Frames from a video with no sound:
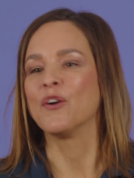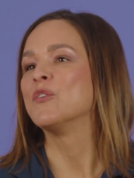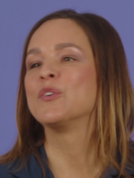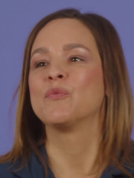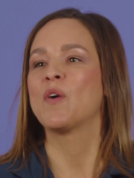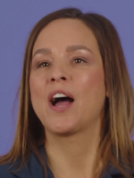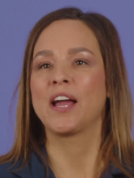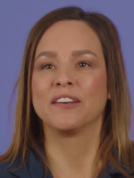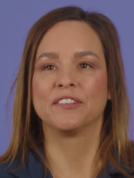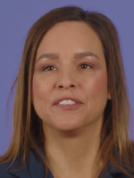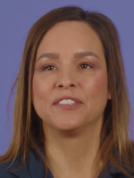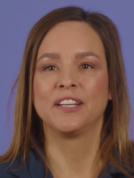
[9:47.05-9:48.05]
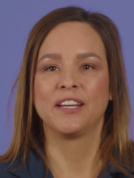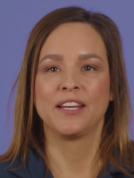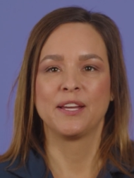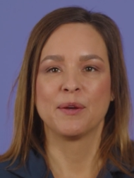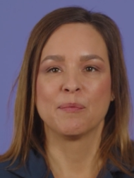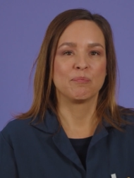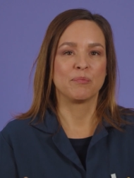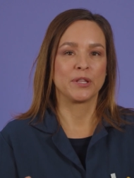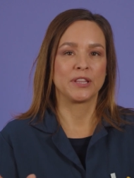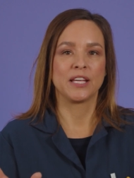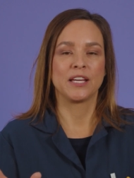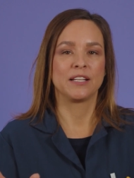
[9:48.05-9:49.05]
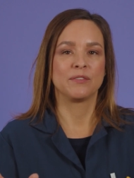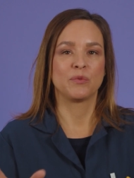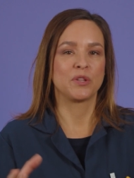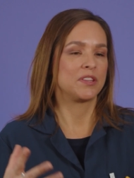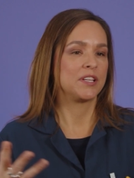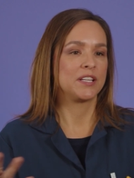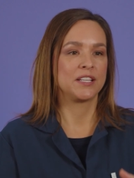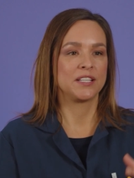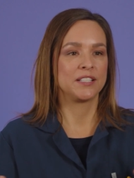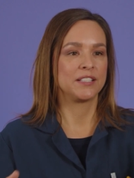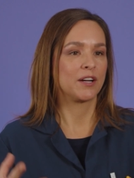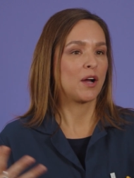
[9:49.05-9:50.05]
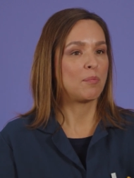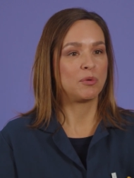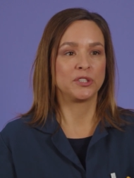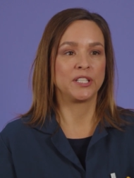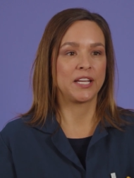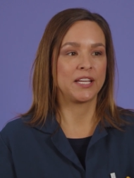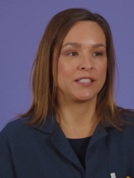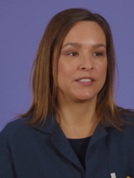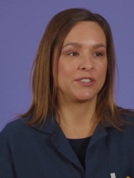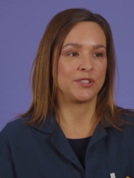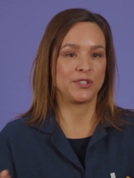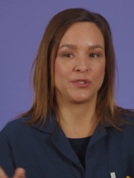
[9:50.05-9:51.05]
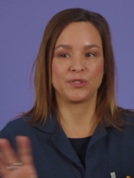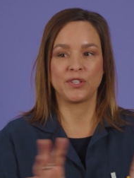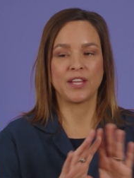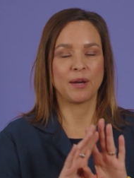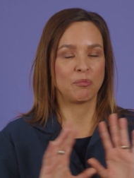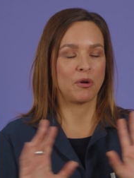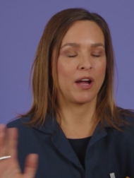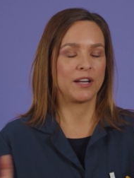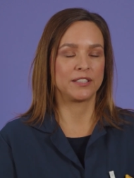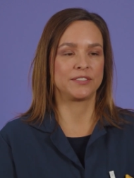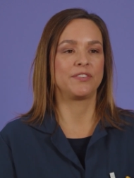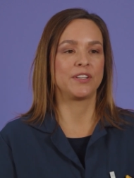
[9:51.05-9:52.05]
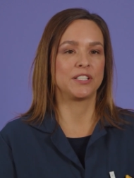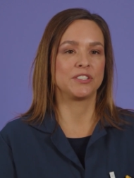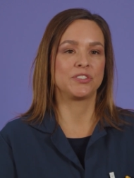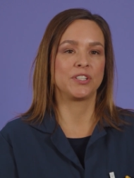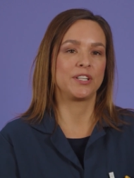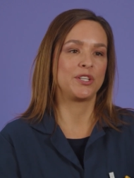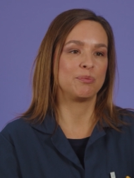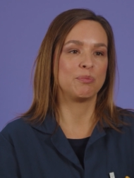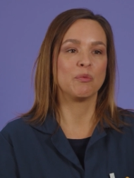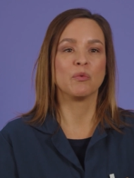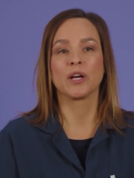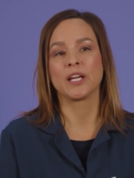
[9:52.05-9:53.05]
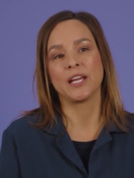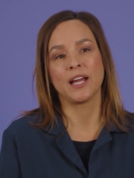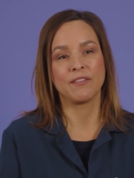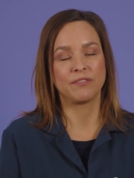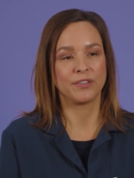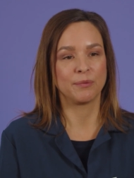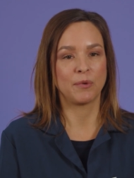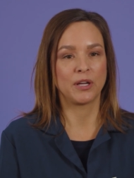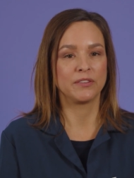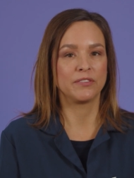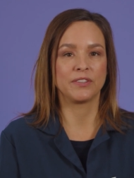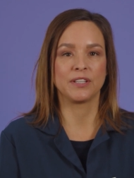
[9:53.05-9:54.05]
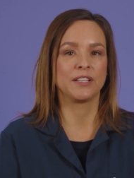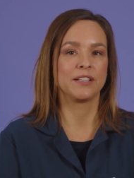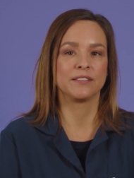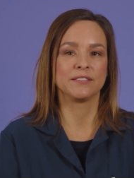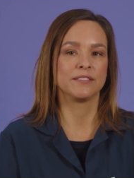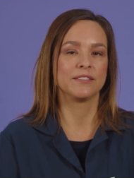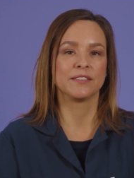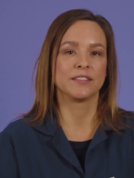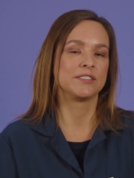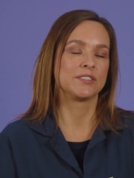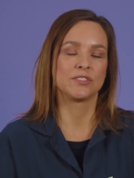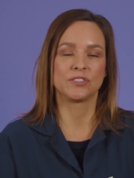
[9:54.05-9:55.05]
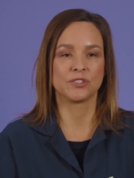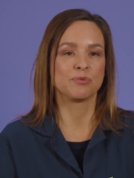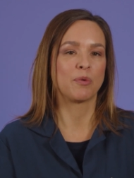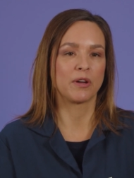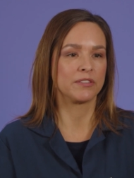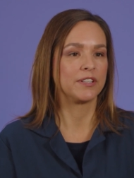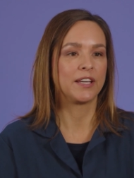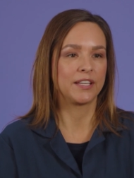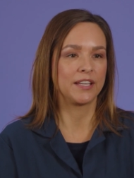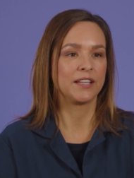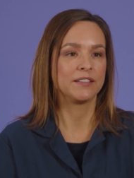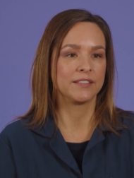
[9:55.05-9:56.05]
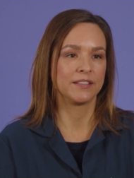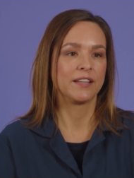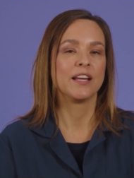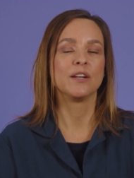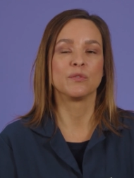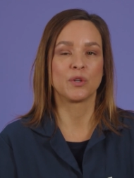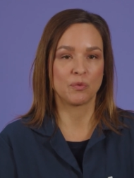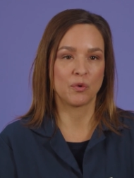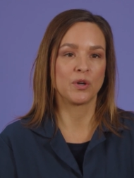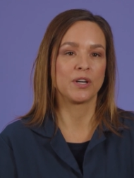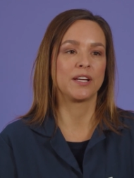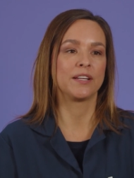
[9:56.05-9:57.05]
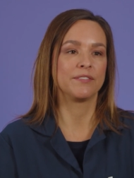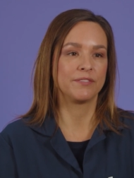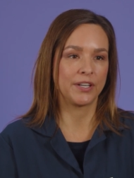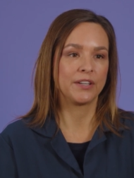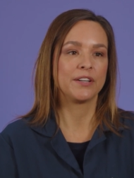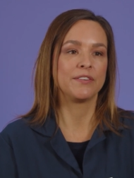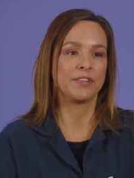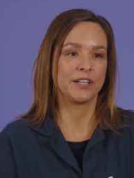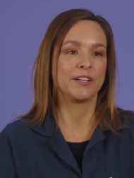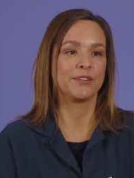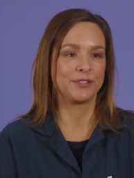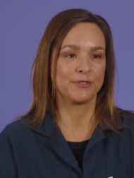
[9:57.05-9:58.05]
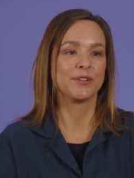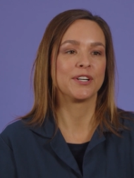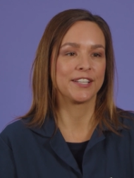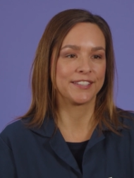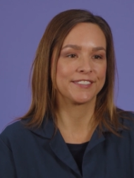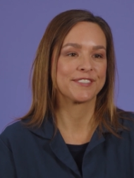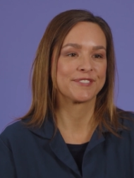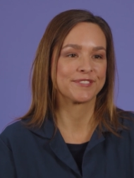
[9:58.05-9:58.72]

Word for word: going wild, but then within a couple days, you see that product finish that you've been working on for months, and it's just breathtaking and rewarding. Very, very rewarding